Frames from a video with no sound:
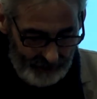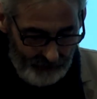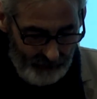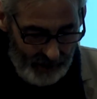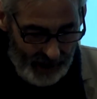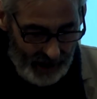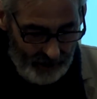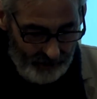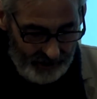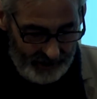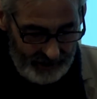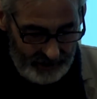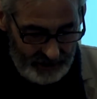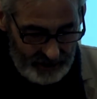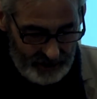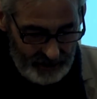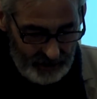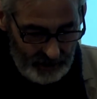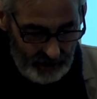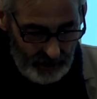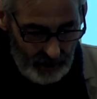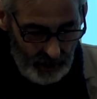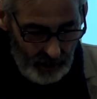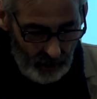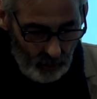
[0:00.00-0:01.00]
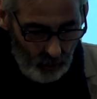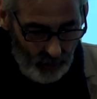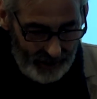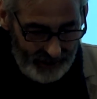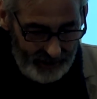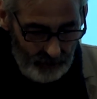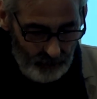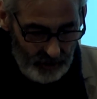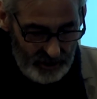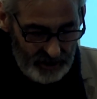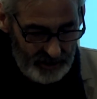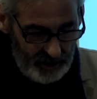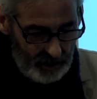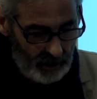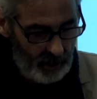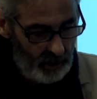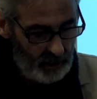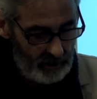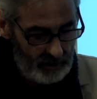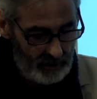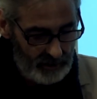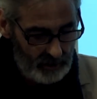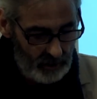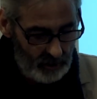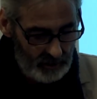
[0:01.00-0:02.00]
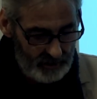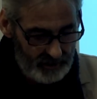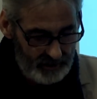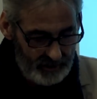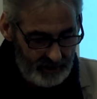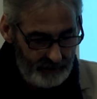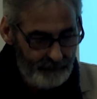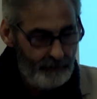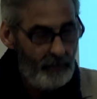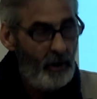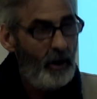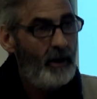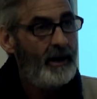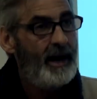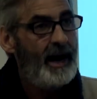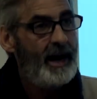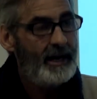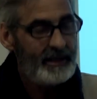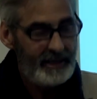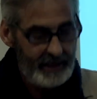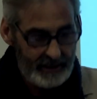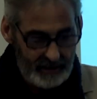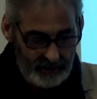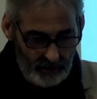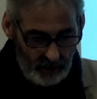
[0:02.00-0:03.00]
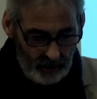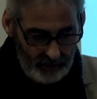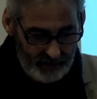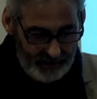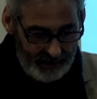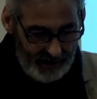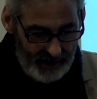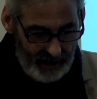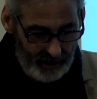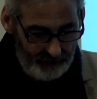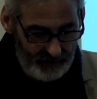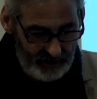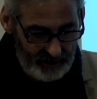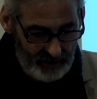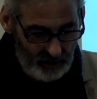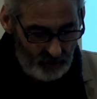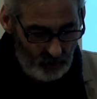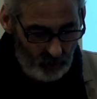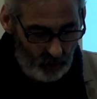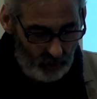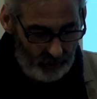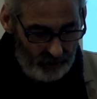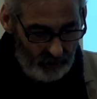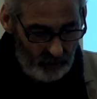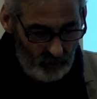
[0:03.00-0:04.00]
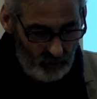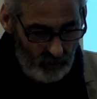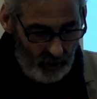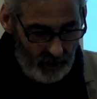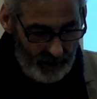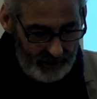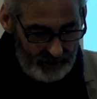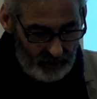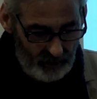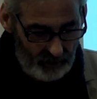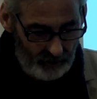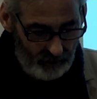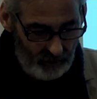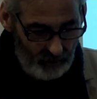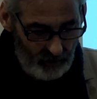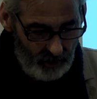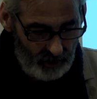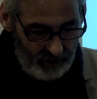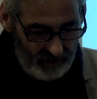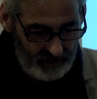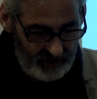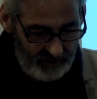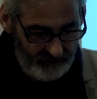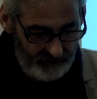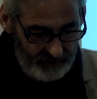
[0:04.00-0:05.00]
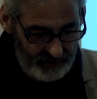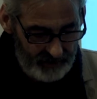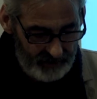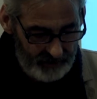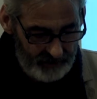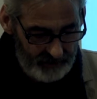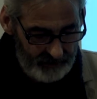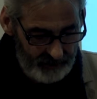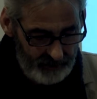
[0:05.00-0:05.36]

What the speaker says: marriage, one in which the consort to the monarch does not come into royal rights or prerogatives.